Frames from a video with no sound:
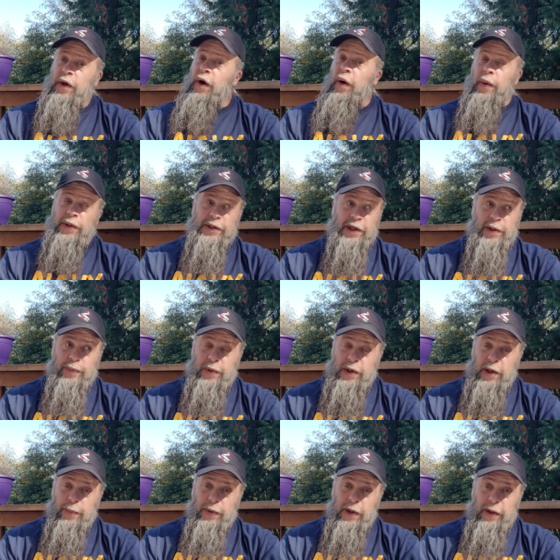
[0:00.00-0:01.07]
Always keep a
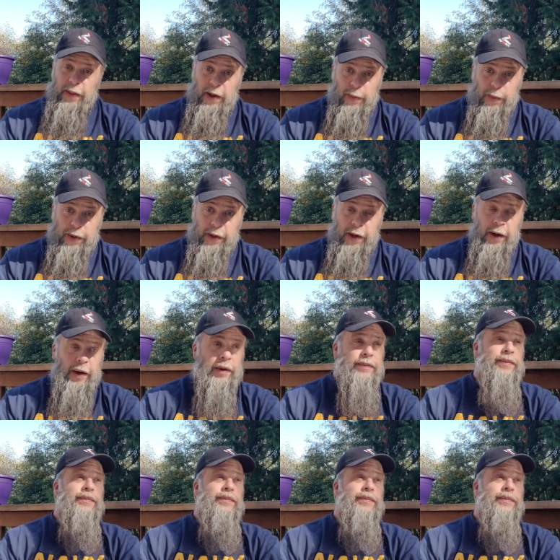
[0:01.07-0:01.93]
couple of them in there.